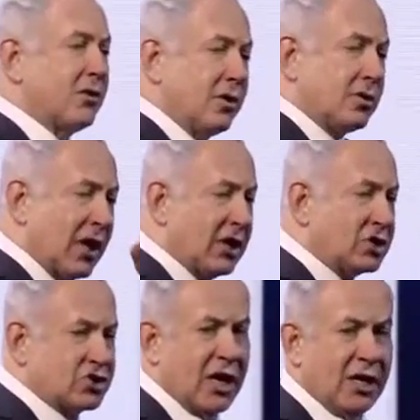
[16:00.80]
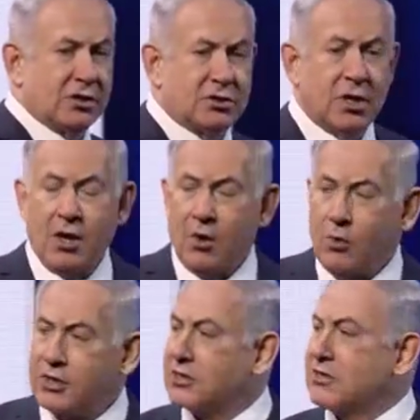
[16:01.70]
great change,
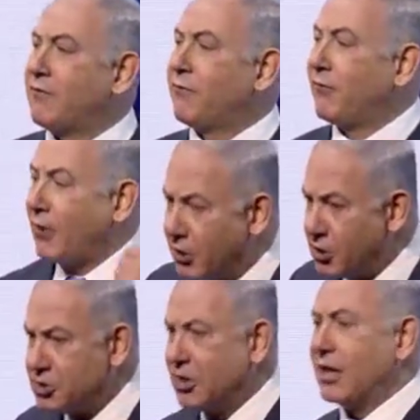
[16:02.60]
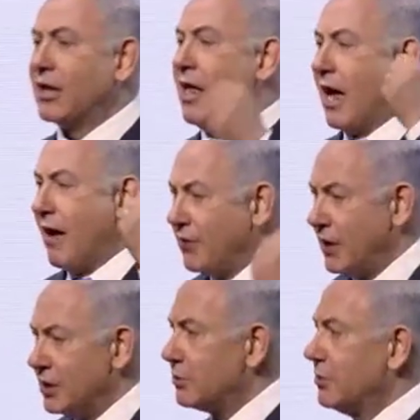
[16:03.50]
which is a flourishing of
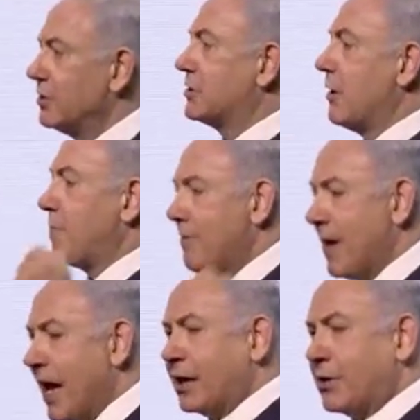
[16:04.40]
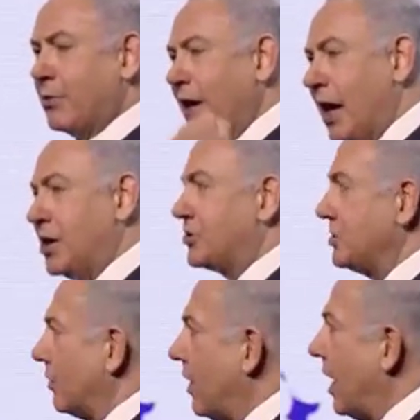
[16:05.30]
Israel's diplomatic relations around the